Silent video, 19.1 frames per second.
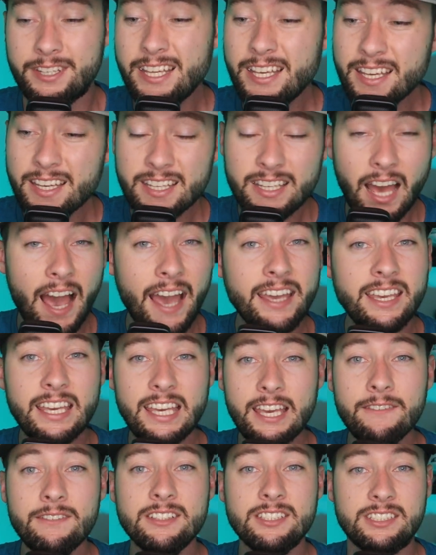And he can I
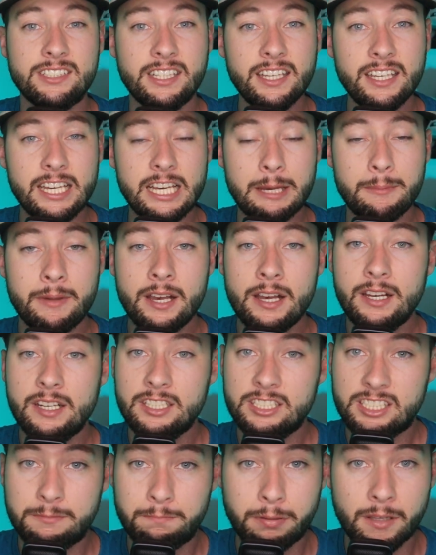even see him
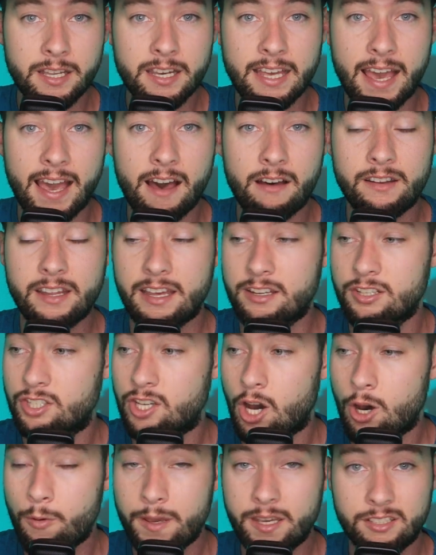splitting out and
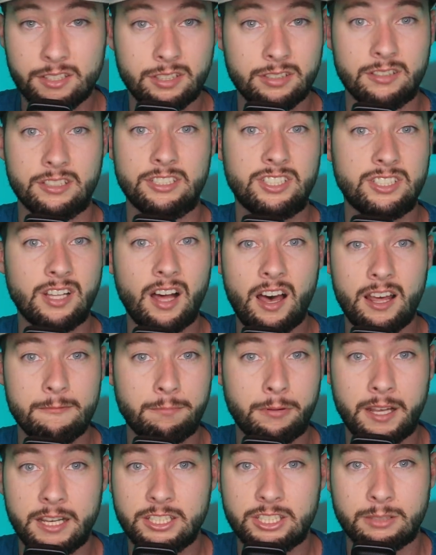going to the slot
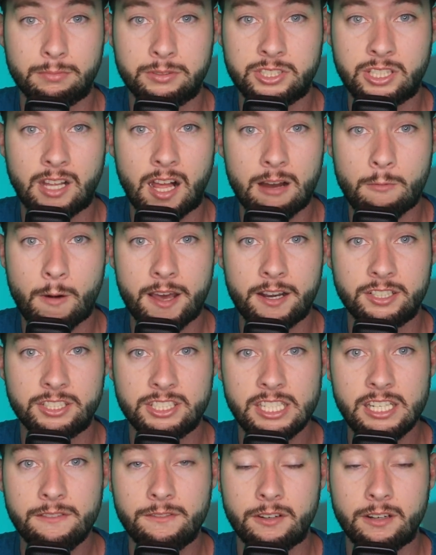and playing some slot wide
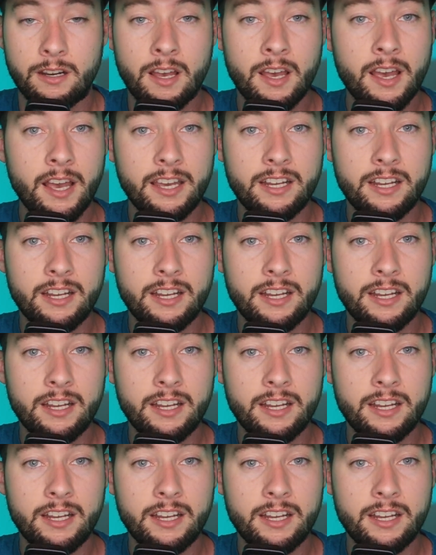receiver.